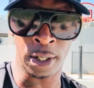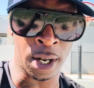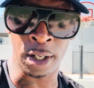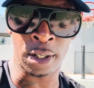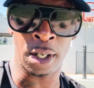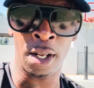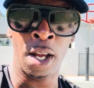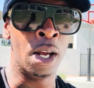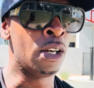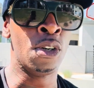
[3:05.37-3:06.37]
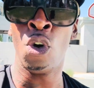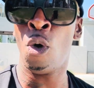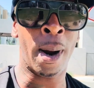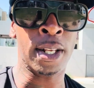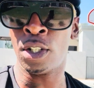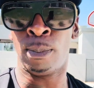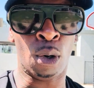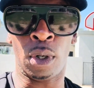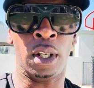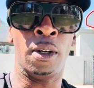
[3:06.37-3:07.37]
a dusty, nobody's a
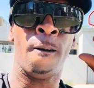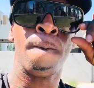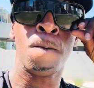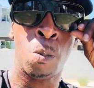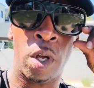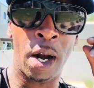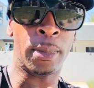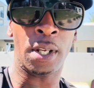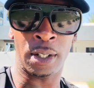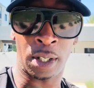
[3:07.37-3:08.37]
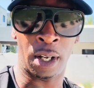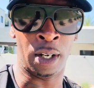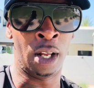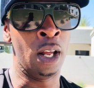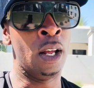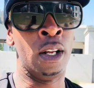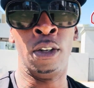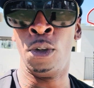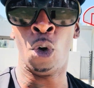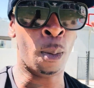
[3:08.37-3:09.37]
brokey. And I'm gonna say this again,
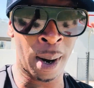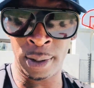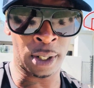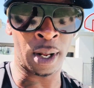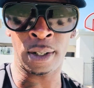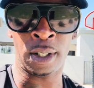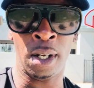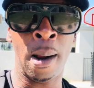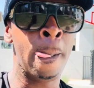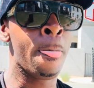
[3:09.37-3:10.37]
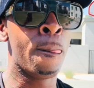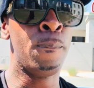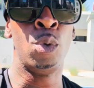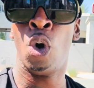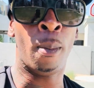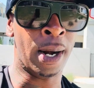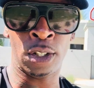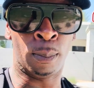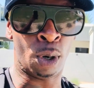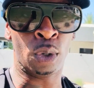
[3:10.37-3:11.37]
nobody's a dusty,
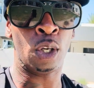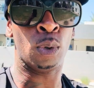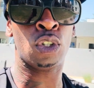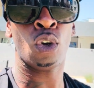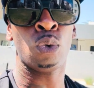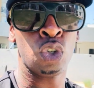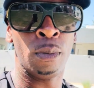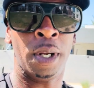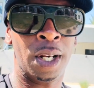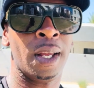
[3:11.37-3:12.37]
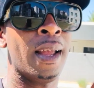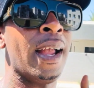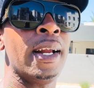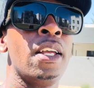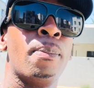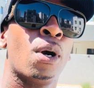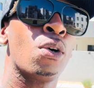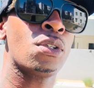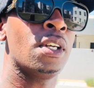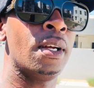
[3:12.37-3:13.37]
nobody's a brokey. With social media, any
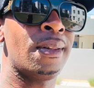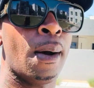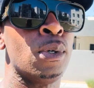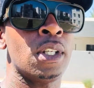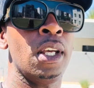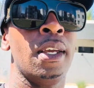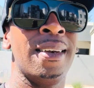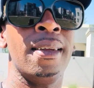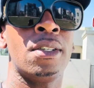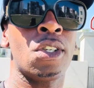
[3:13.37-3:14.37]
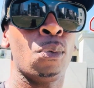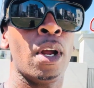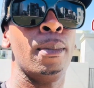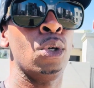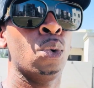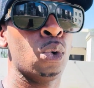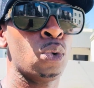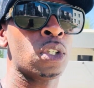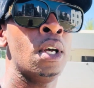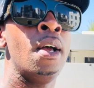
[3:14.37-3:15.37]
person that was eating instant ramen
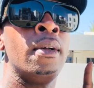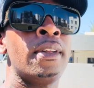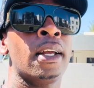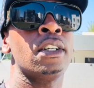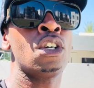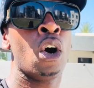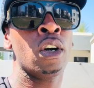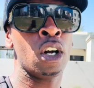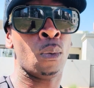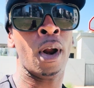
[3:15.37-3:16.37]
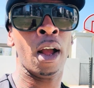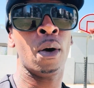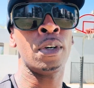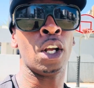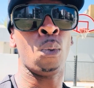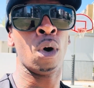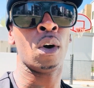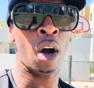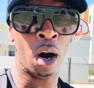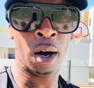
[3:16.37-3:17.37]
noodles, they could turn it around, they could
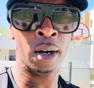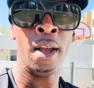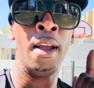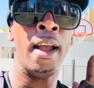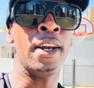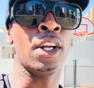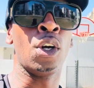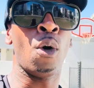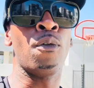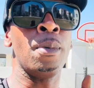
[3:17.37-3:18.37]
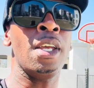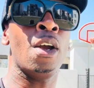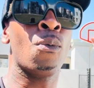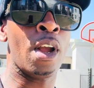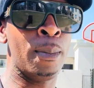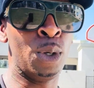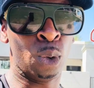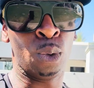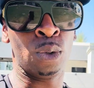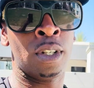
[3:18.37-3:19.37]
work hard, and they could go from eating ramen
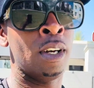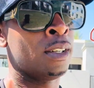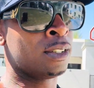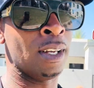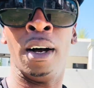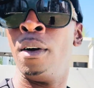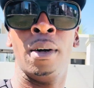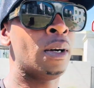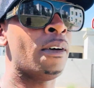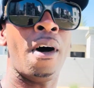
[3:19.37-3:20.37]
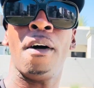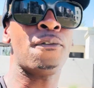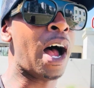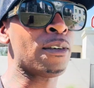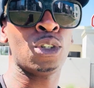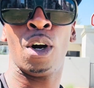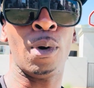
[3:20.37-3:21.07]
noodles to a five-star